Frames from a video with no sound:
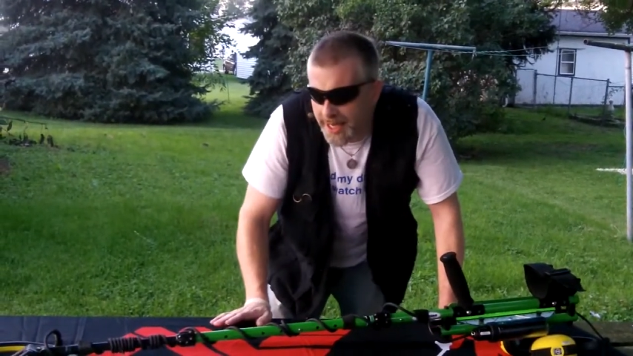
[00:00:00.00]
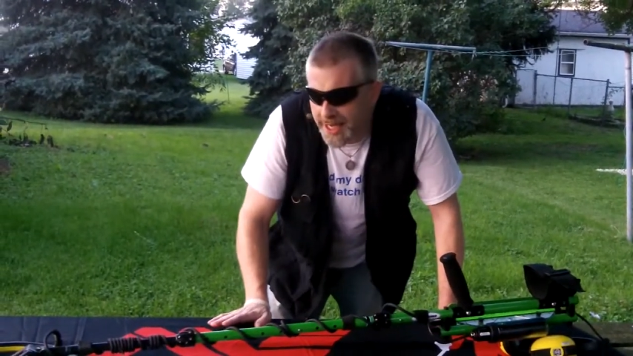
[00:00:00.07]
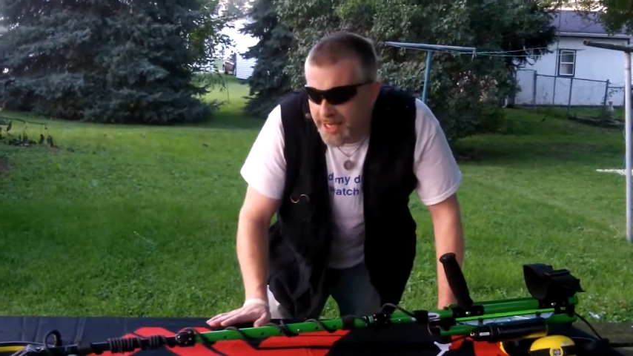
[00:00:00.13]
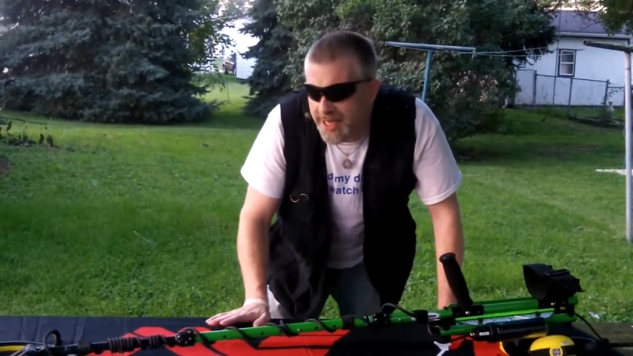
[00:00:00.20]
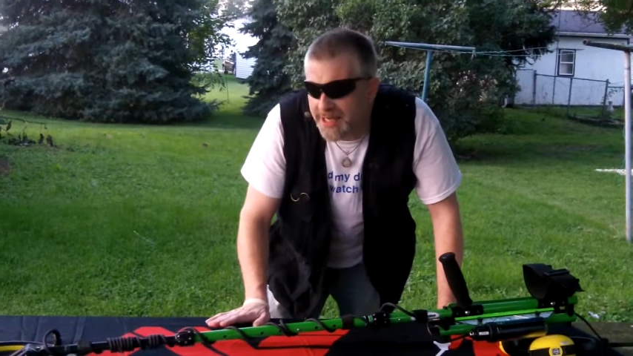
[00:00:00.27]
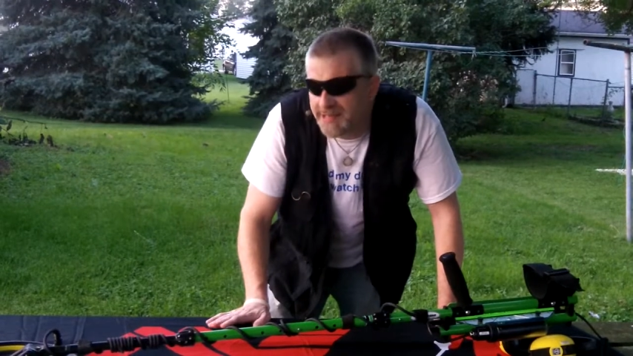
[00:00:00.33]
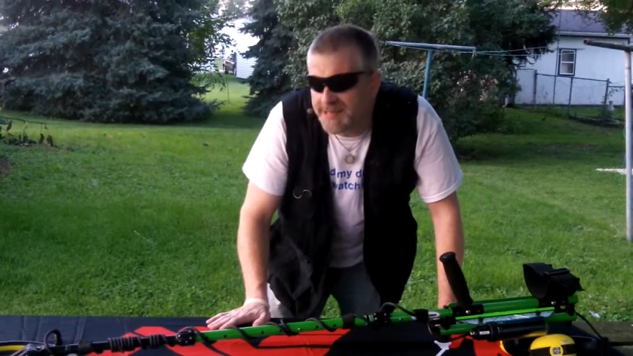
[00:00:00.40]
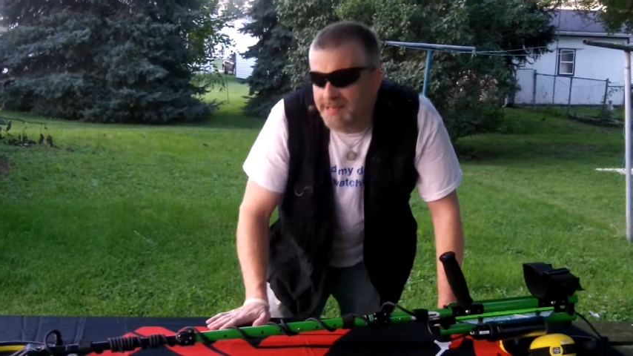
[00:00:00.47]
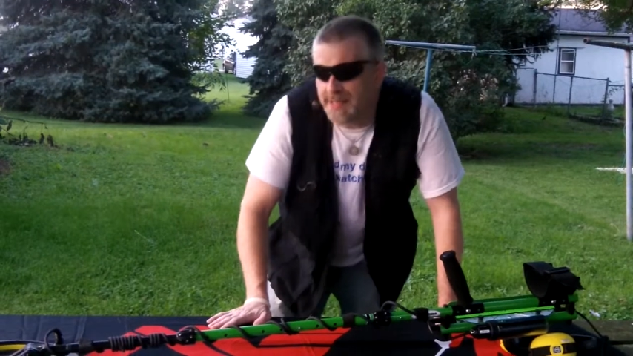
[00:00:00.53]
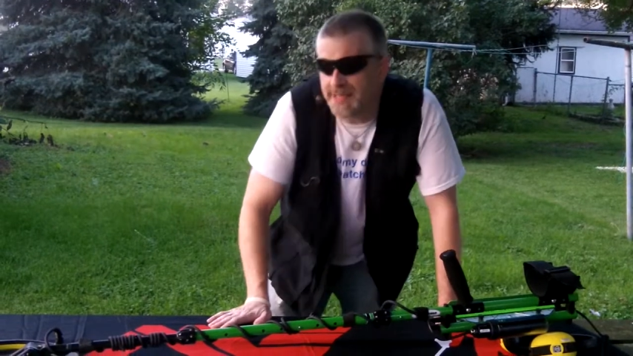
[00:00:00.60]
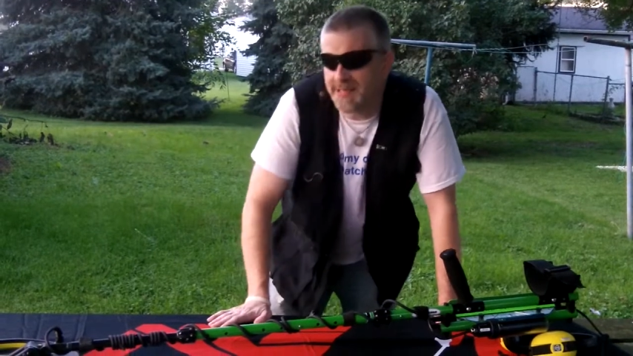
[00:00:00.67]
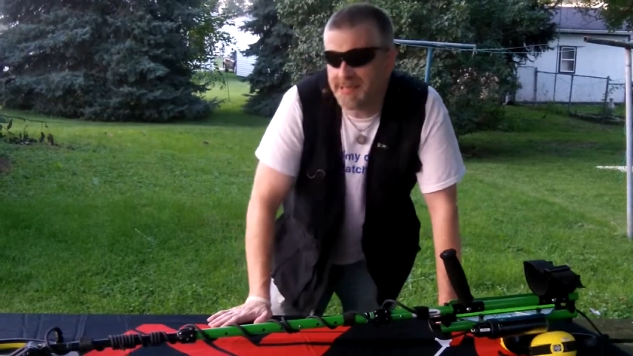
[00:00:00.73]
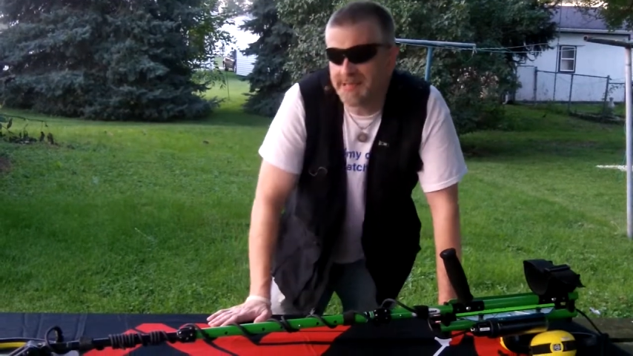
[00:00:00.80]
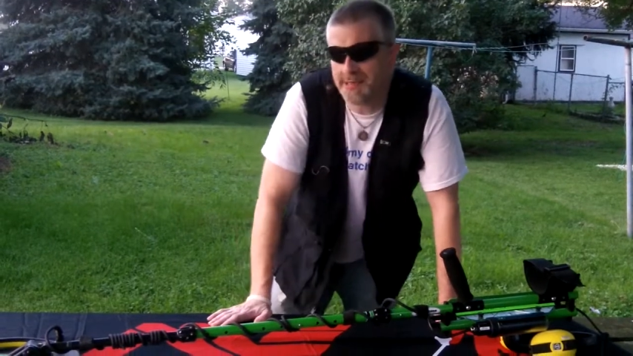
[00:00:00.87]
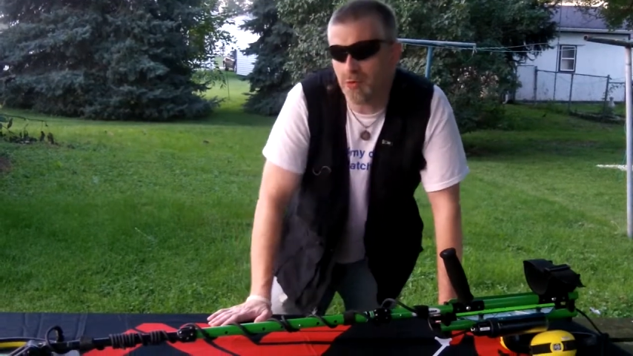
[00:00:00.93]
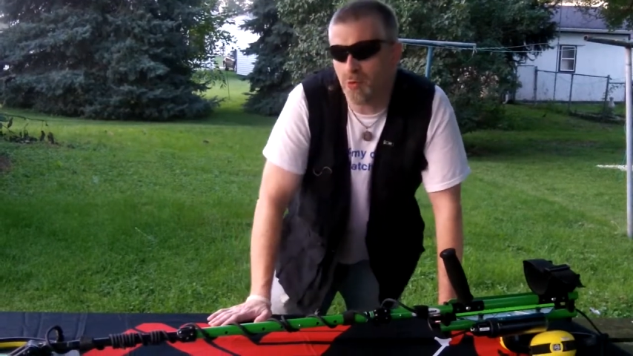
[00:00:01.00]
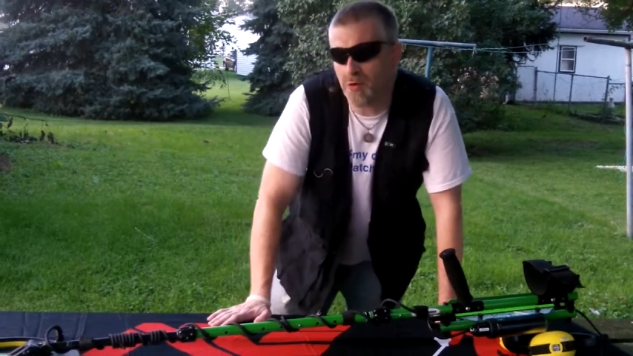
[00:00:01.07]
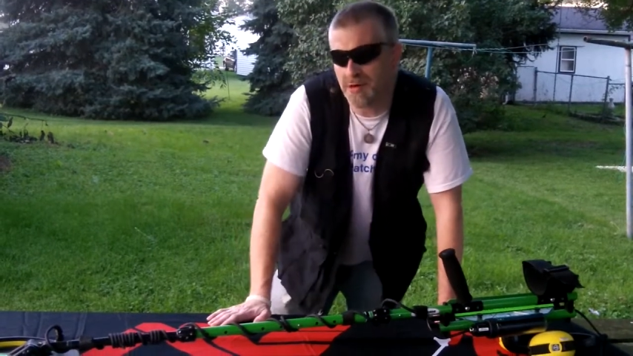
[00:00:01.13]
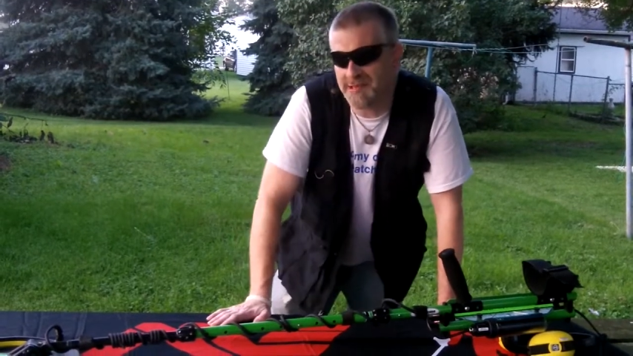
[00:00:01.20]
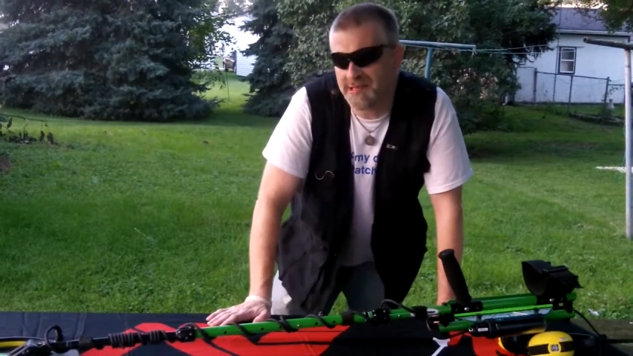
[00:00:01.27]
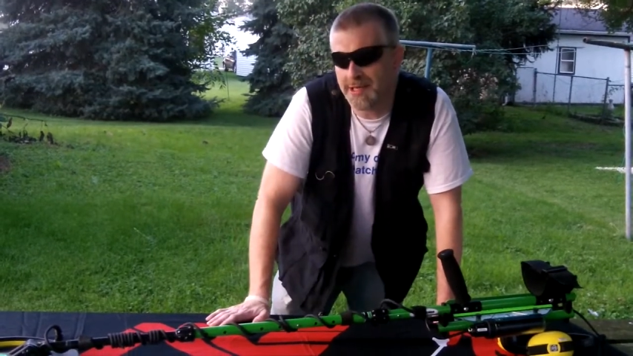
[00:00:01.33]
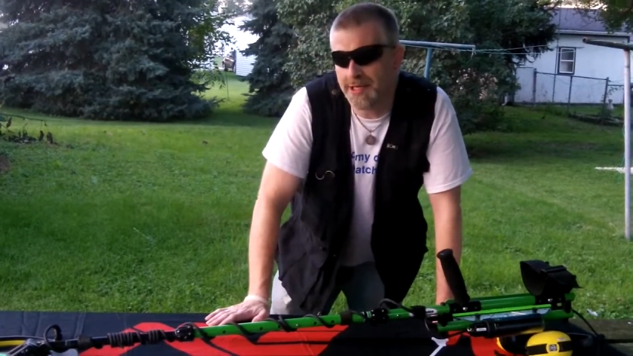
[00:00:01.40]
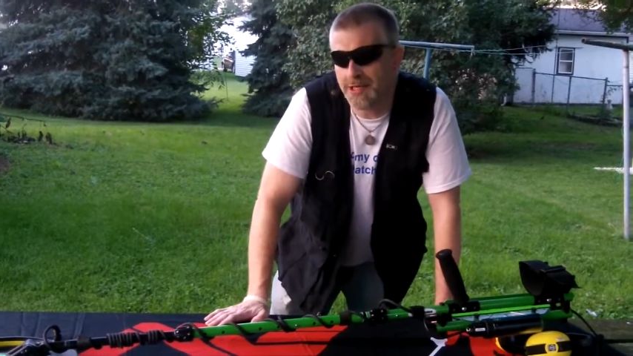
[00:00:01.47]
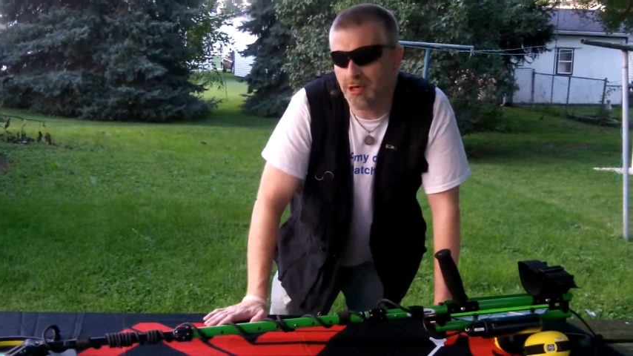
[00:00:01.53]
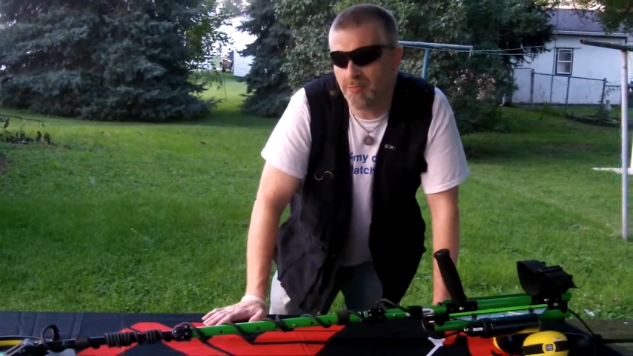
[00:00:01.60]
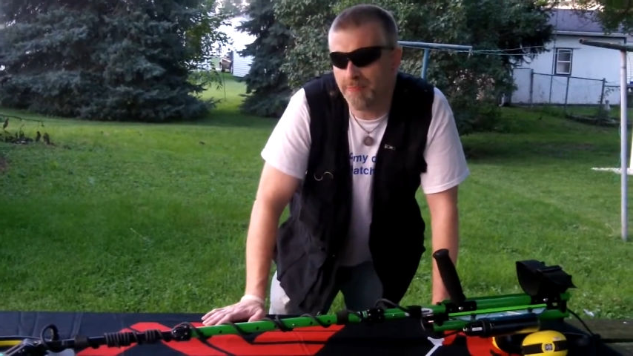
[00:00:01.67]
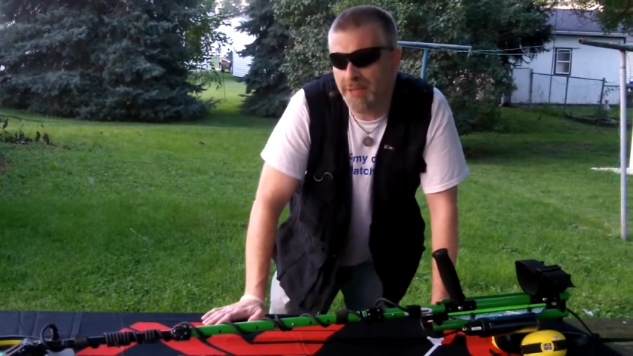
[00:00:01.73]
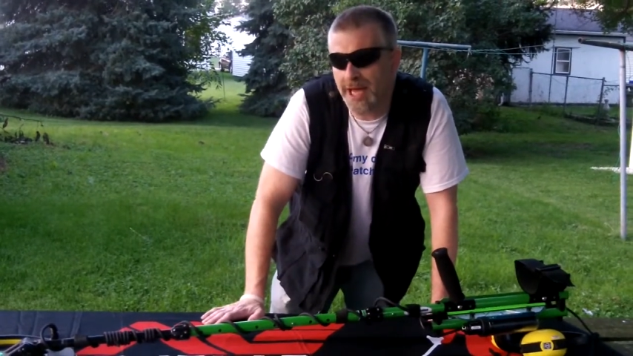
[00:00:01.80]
and easily, stores in your